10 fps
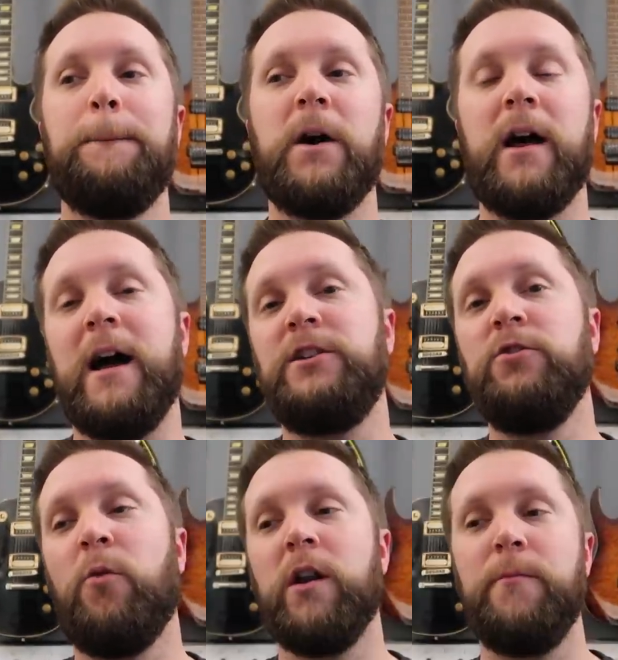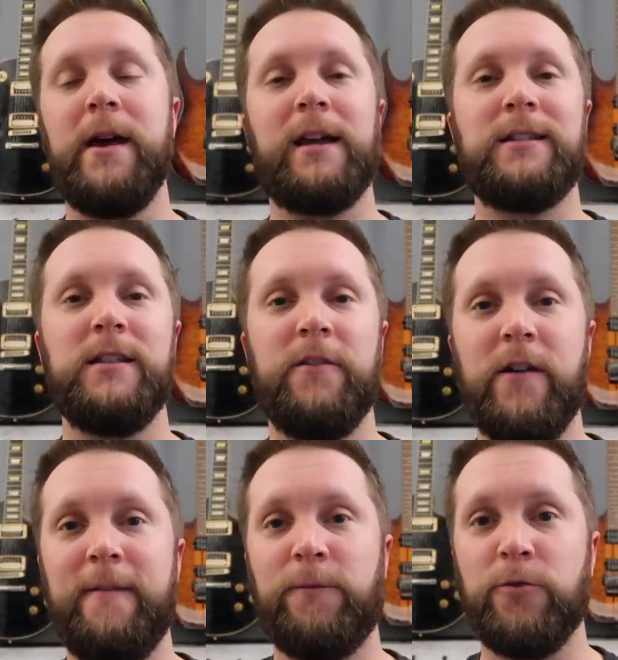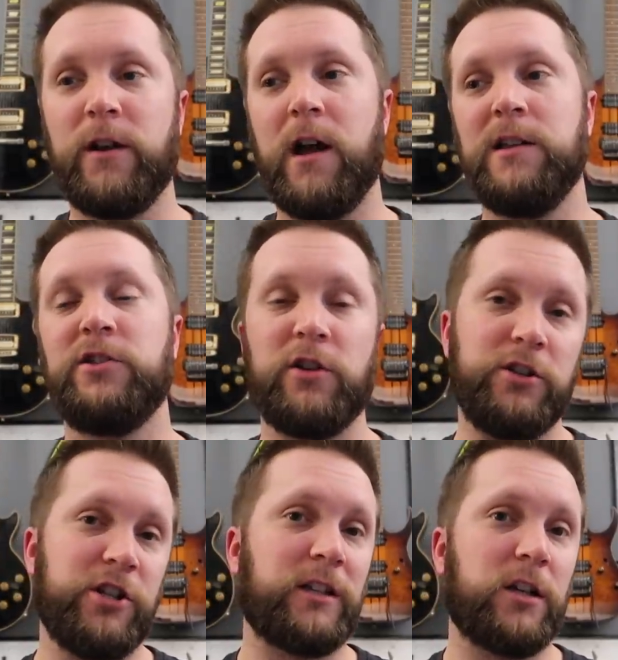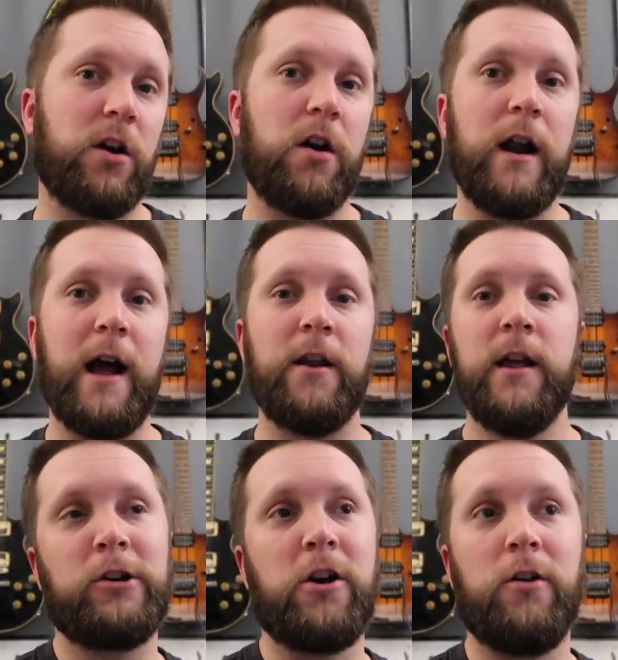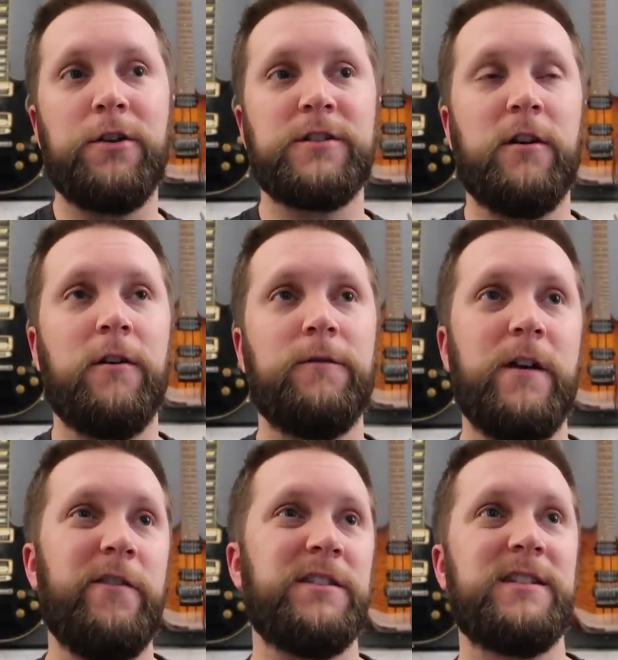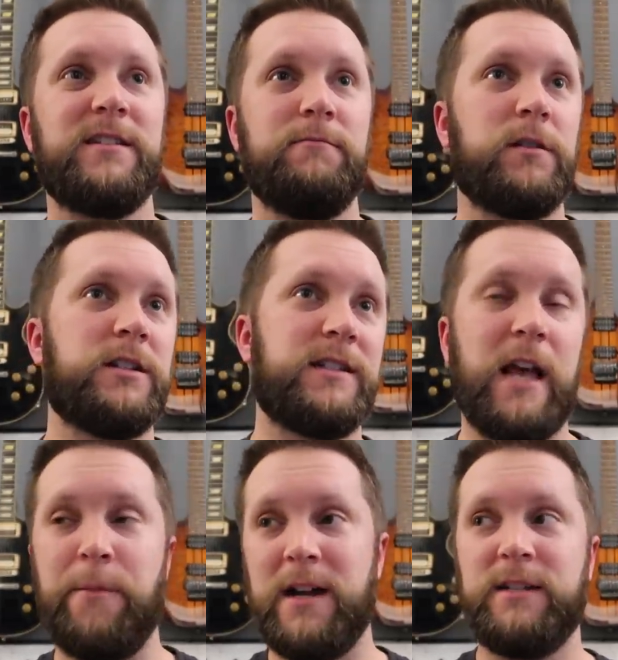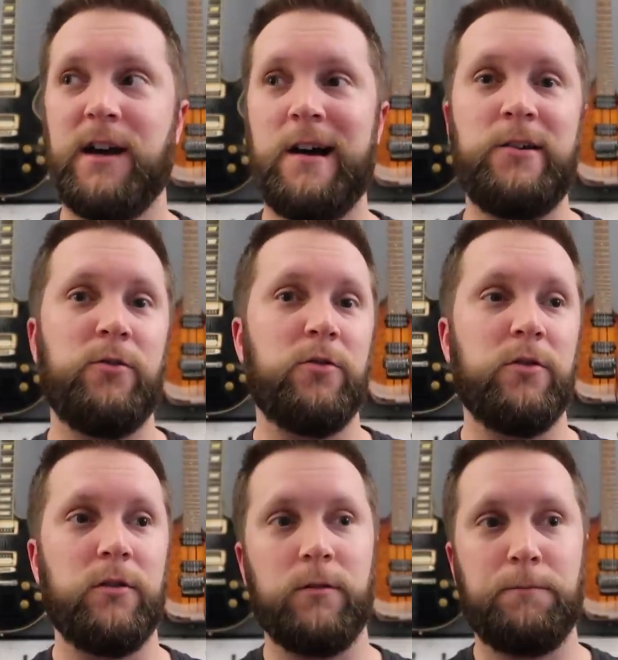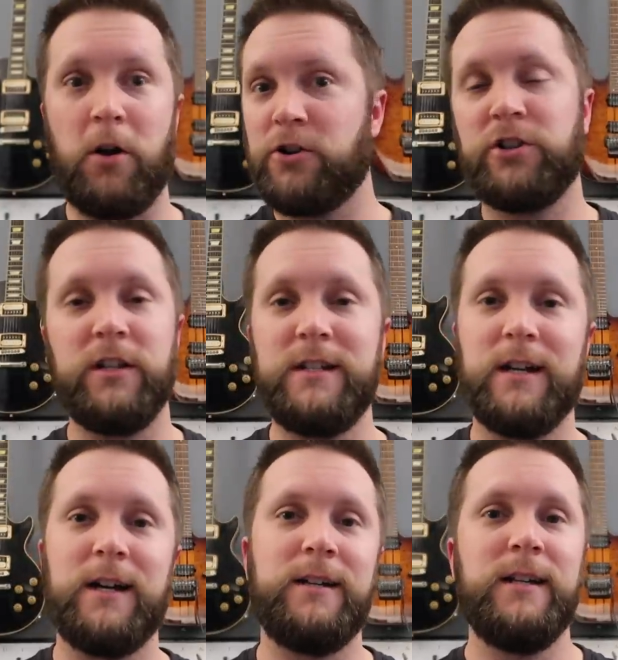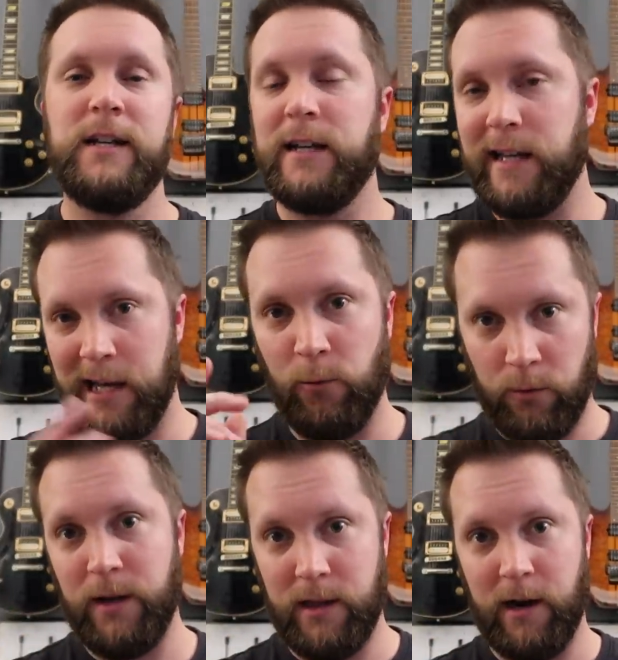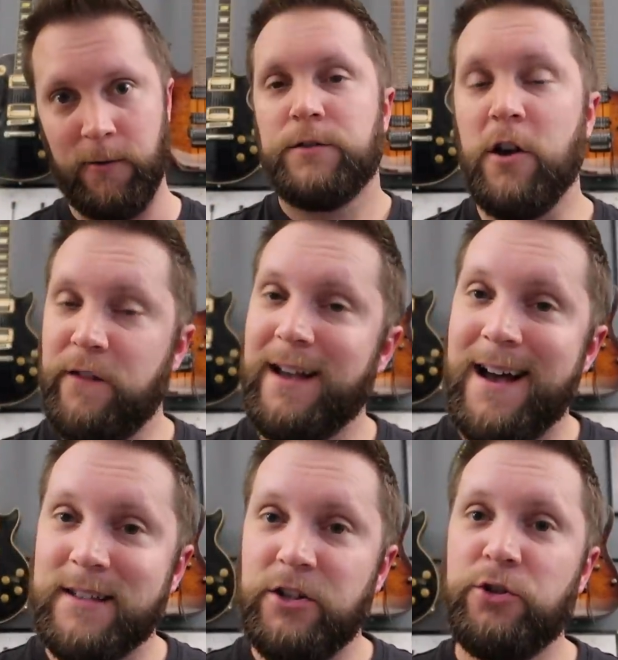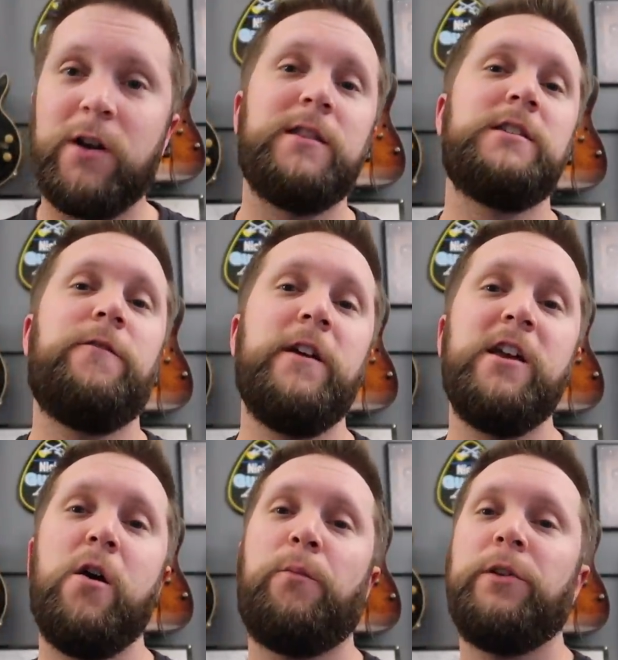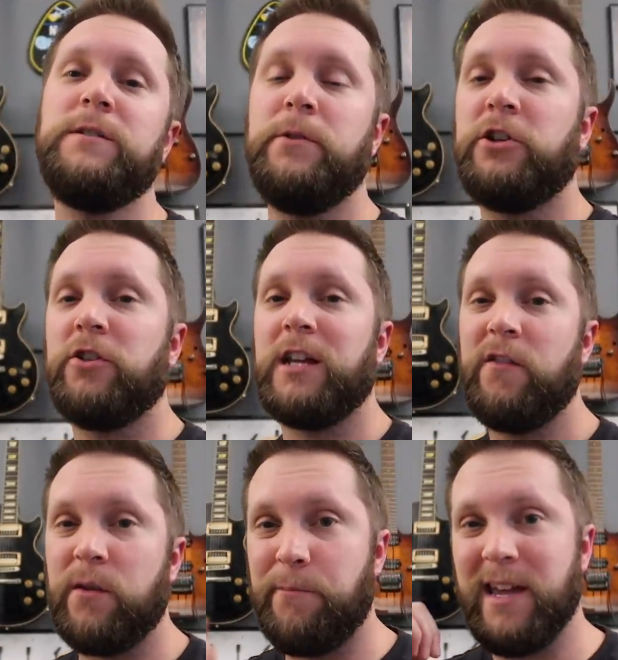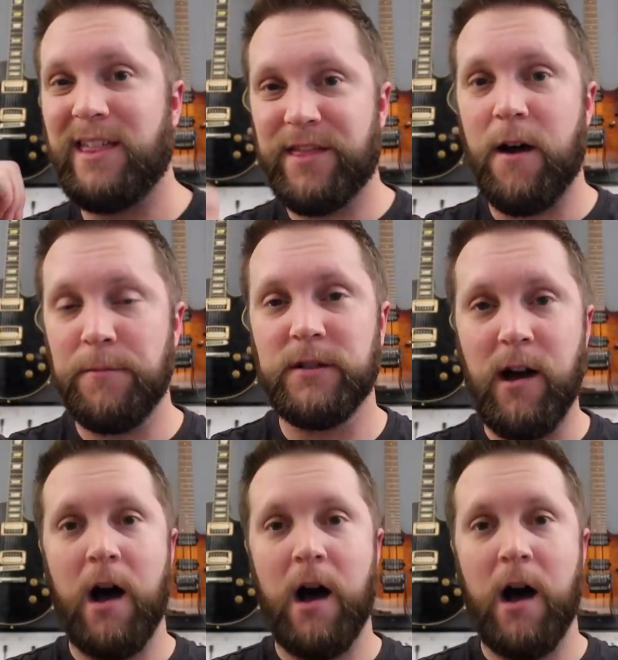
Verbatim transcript: but I do want to make it to the event for you guys so you can check the car out, regardless of if it's semi-done or partially done. It will be there. So if you guys enjoyed this video, please be sure to give it a big thumbs